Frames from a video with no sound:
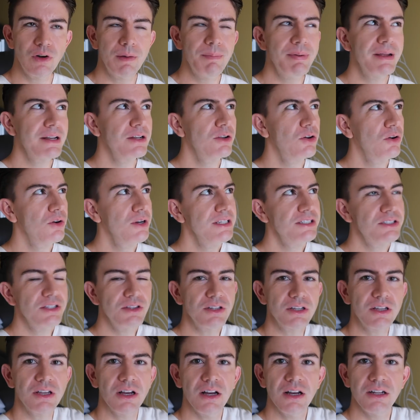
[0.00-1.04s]
ripping noise
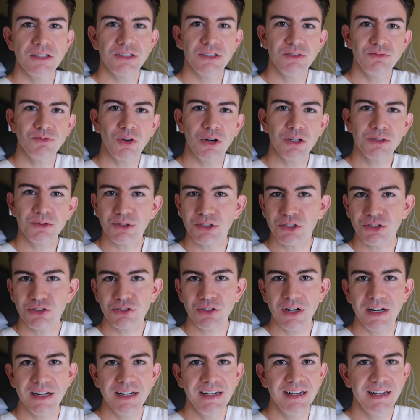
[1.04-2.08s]
and the curtain rod was
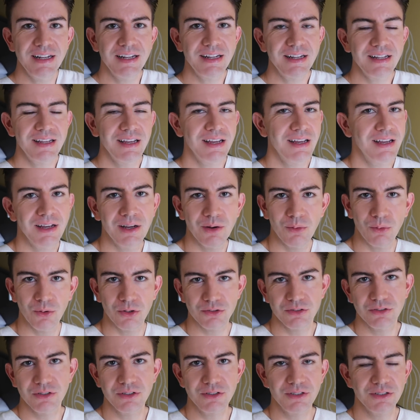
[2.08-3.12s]
straining.
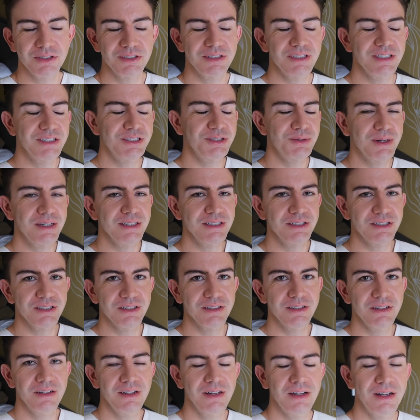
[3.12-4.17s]
Wasn't a good
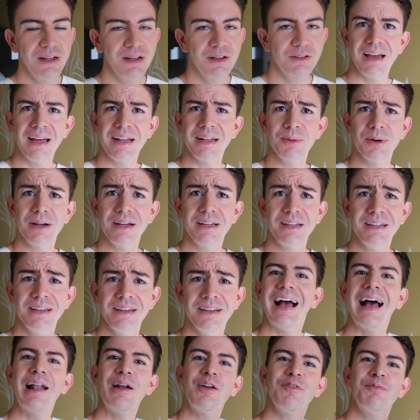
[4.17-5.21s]
situation. Anyway,
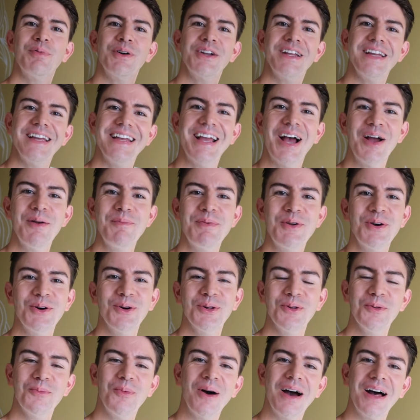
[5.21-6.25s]
hello everybody, hope you're
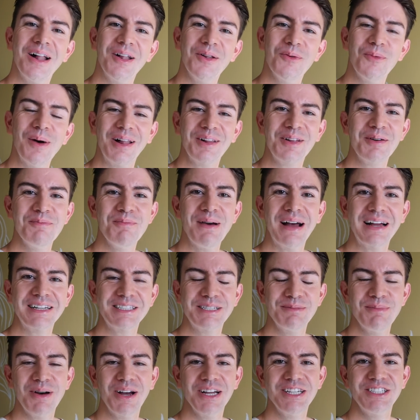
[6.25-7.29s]
all well. Welcome back
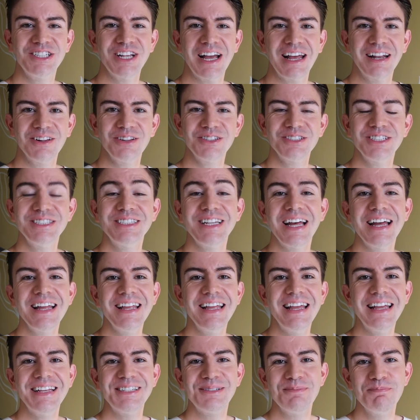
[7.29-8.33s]
to my channel. Today
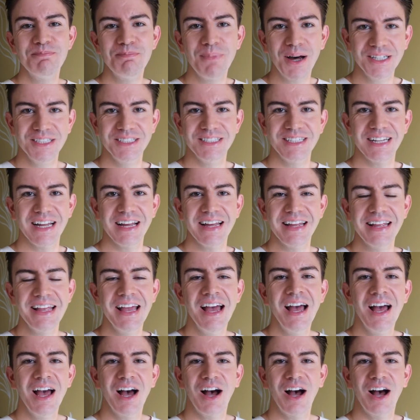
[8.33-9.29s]
is Monday.